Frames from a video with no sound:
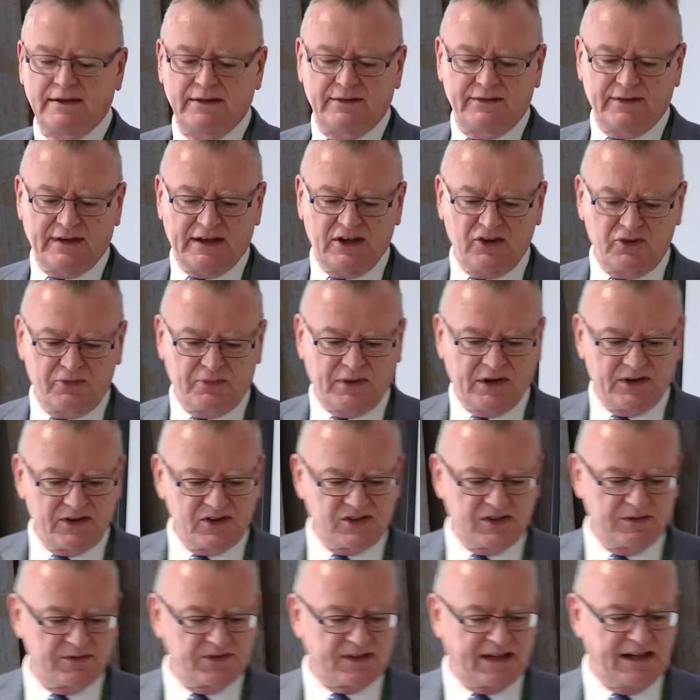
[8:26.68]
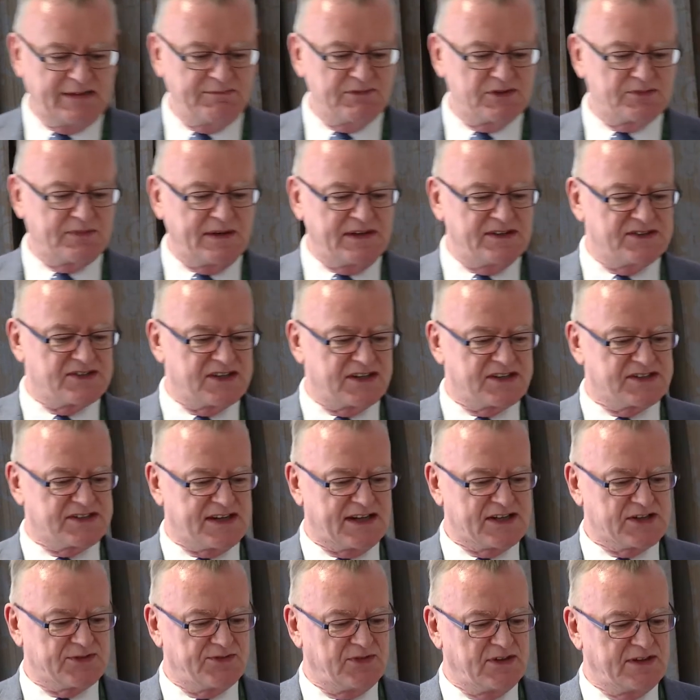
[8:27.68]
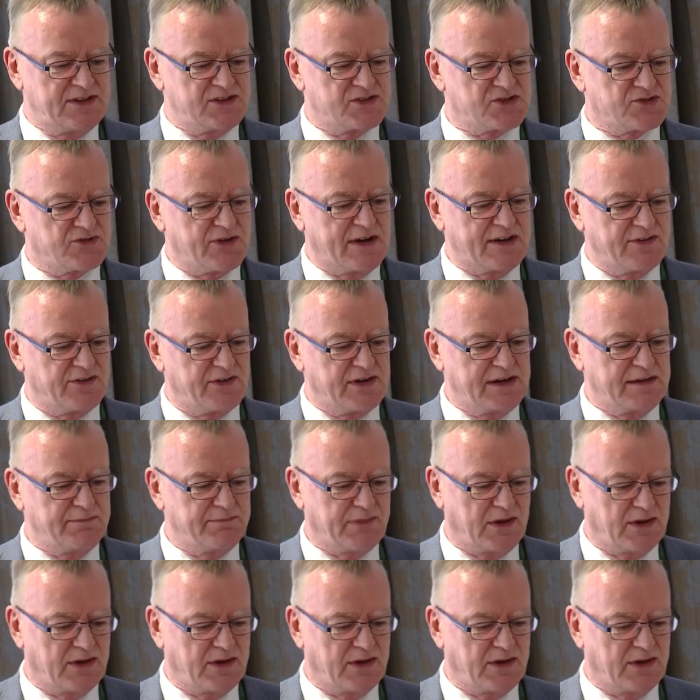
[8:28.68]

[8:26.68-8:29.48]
The health partnership scheme has been successful in strengthening